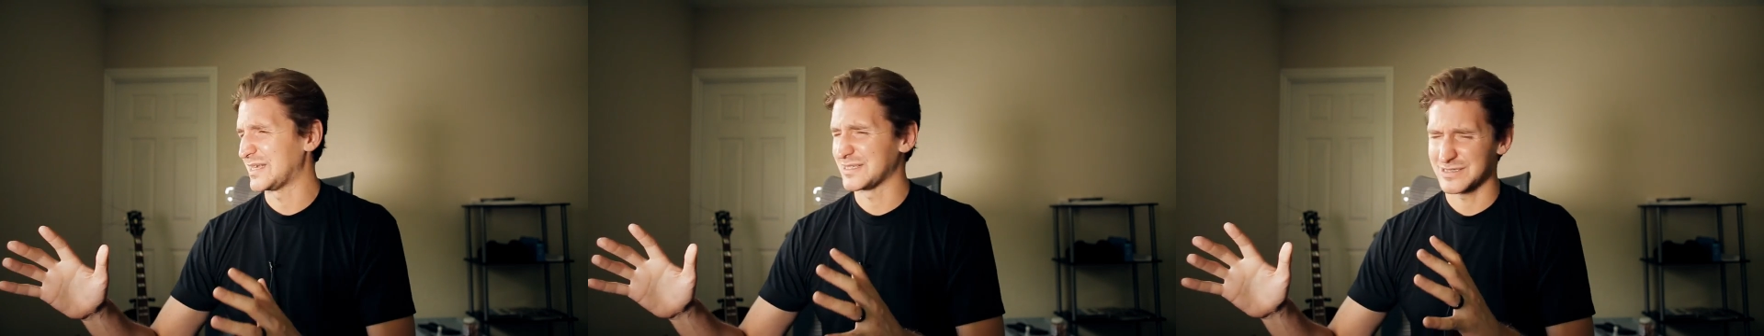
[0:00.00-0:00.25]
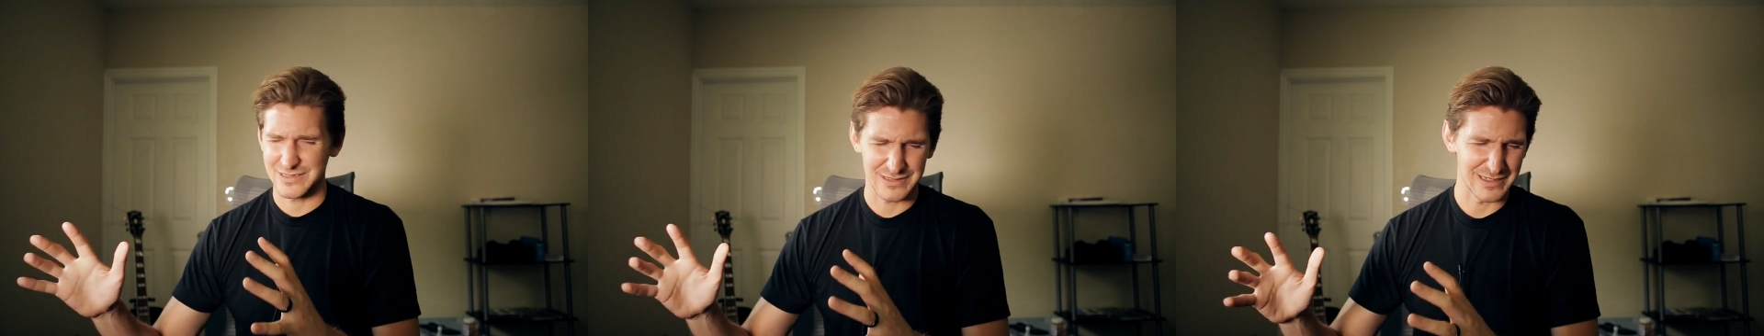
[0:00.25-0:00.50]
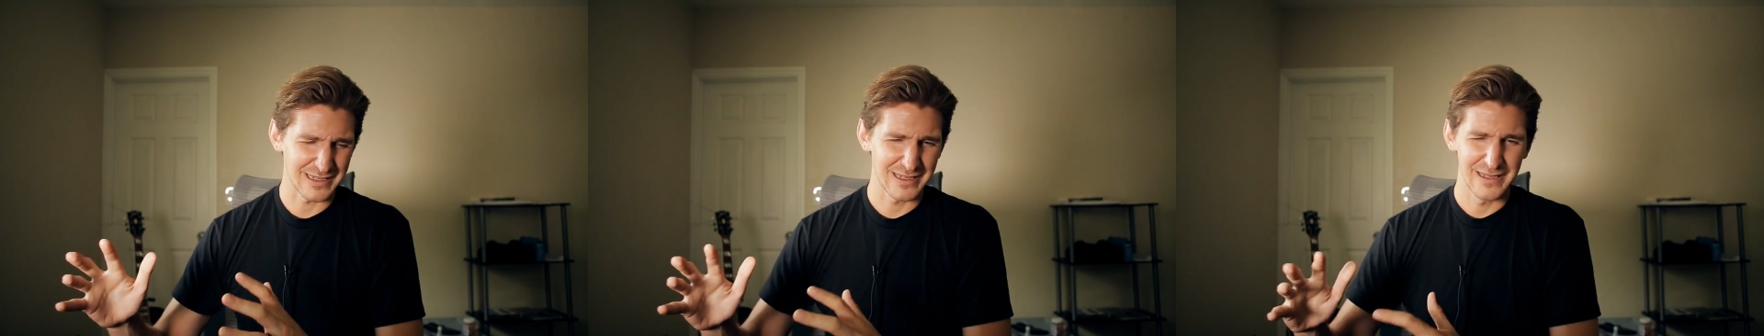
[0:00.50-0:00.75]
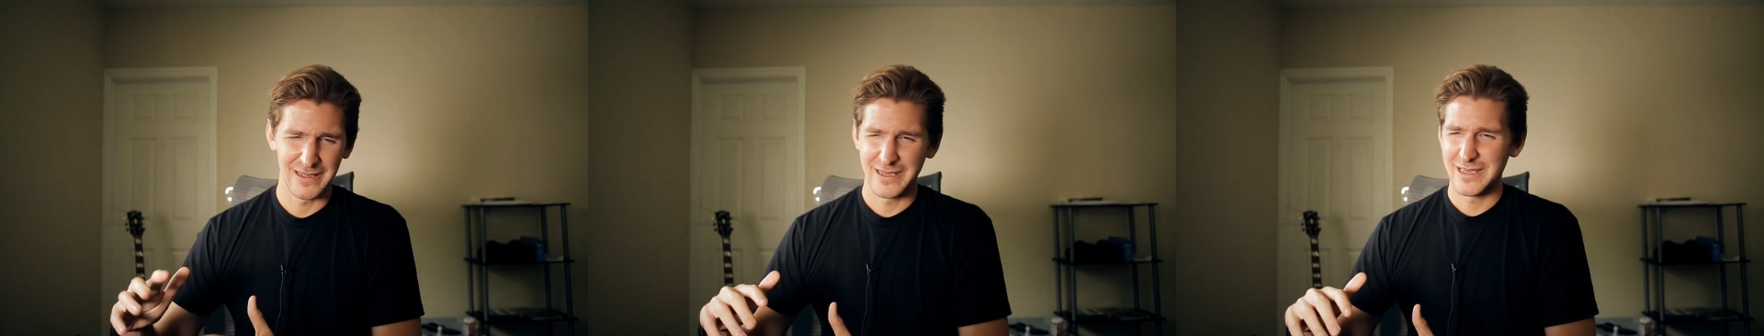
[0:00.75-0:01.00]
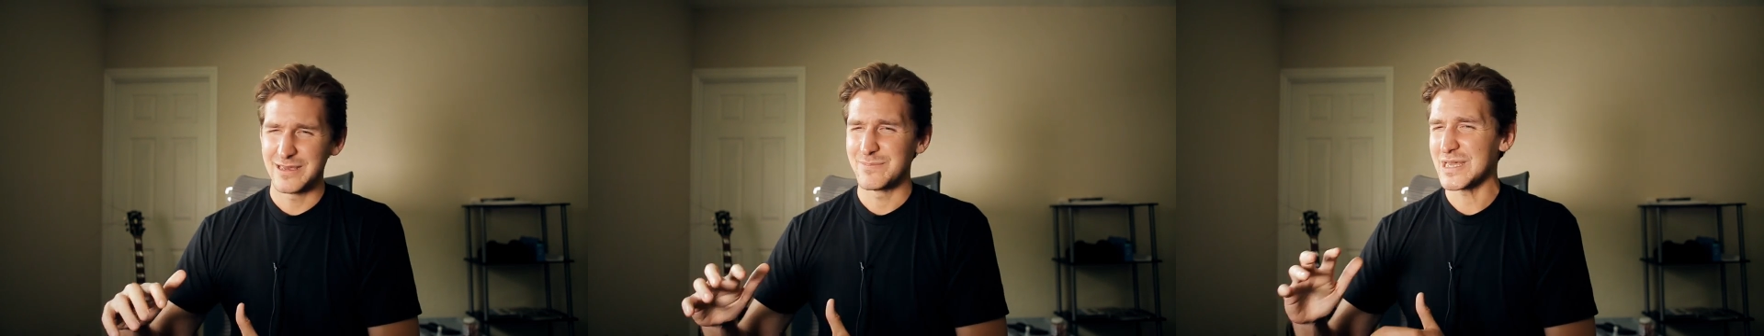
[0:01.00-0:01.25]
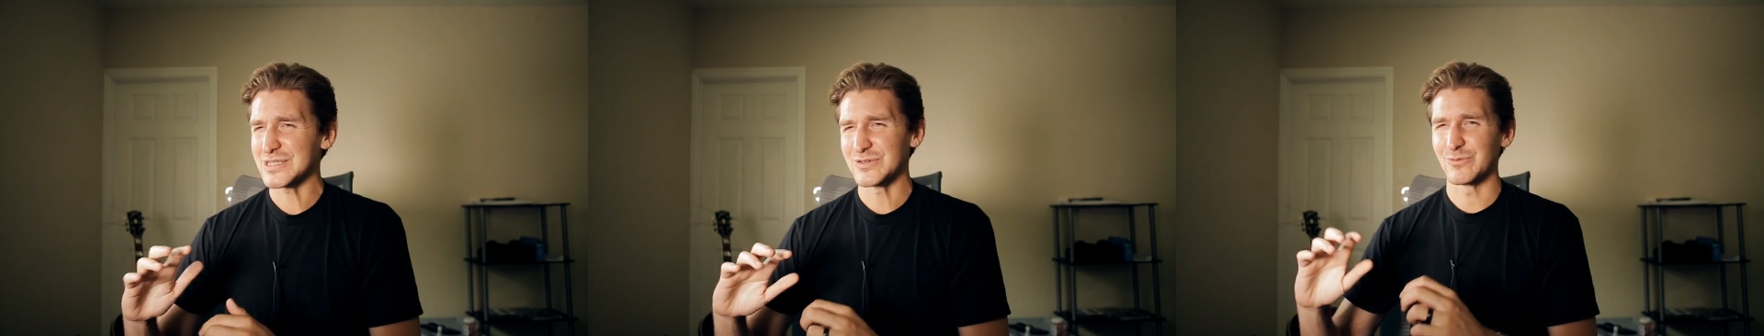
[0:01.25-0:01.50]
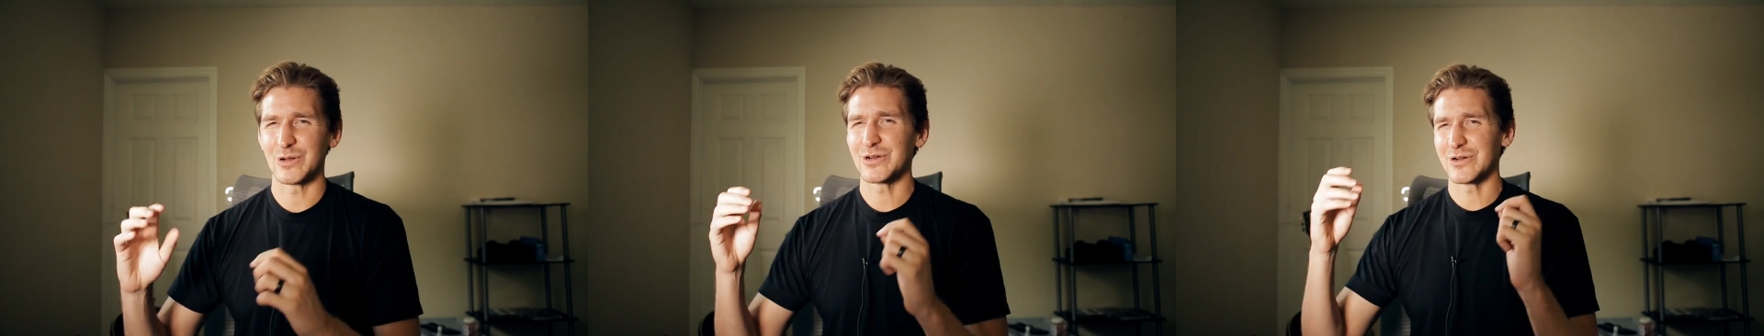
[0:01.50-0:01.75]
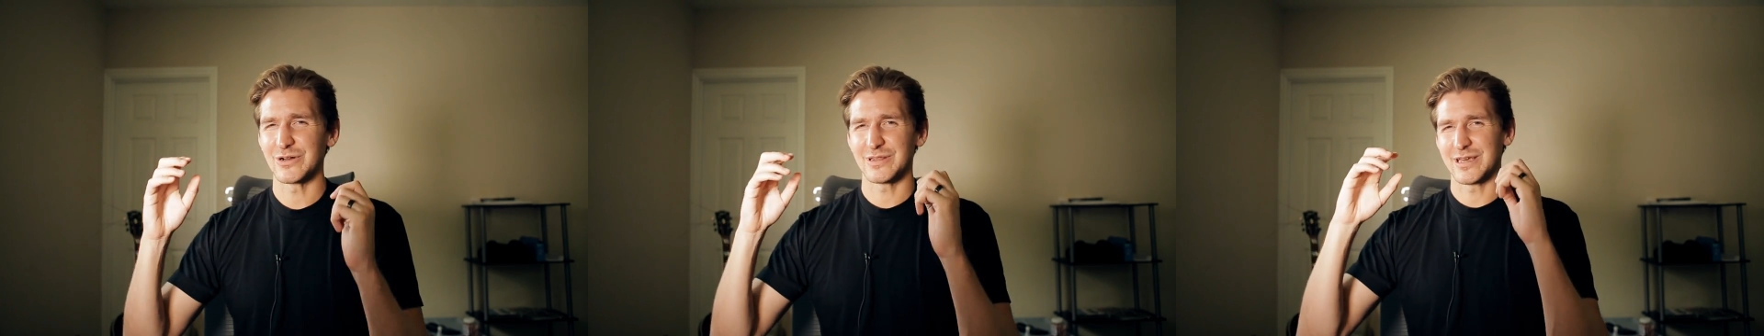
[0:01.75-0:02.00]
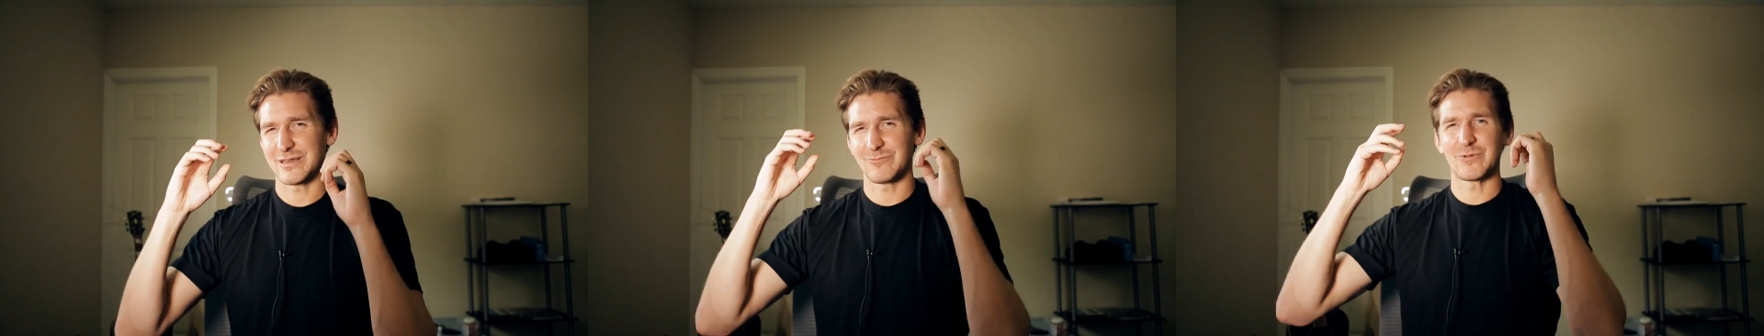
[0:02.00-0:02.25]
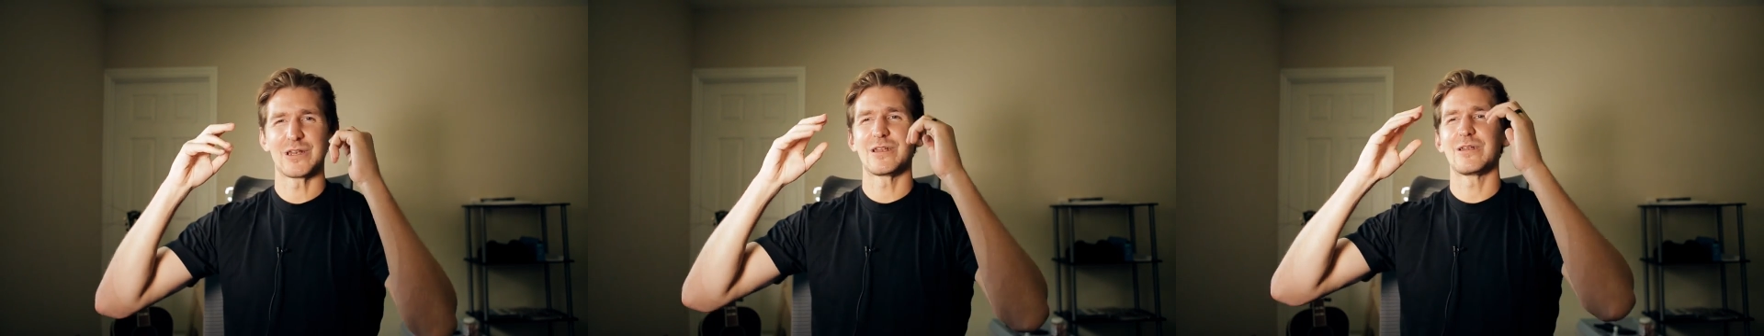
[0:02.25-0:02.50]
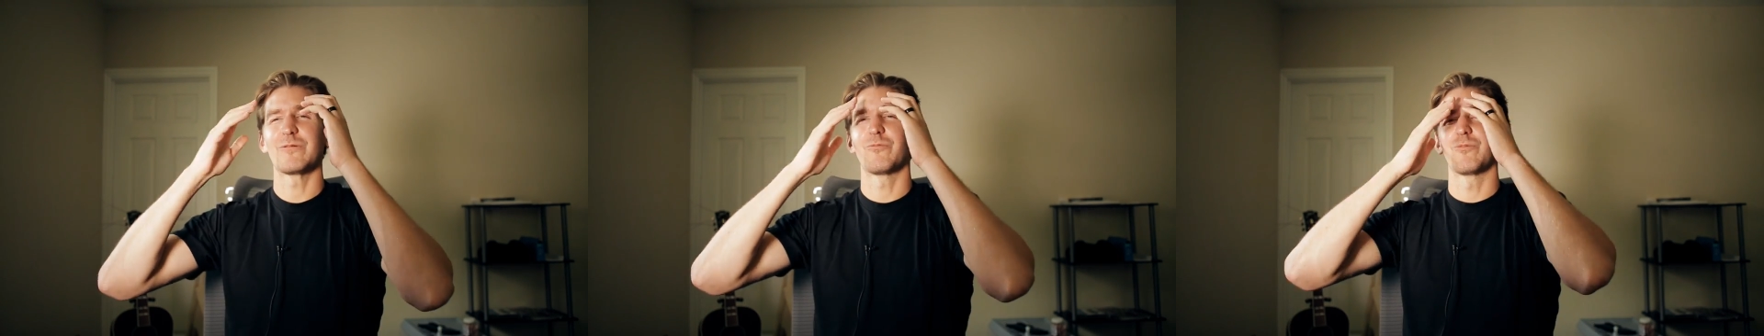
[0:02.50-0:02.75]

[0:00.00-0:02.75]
it's just like, it makes you wonder like when,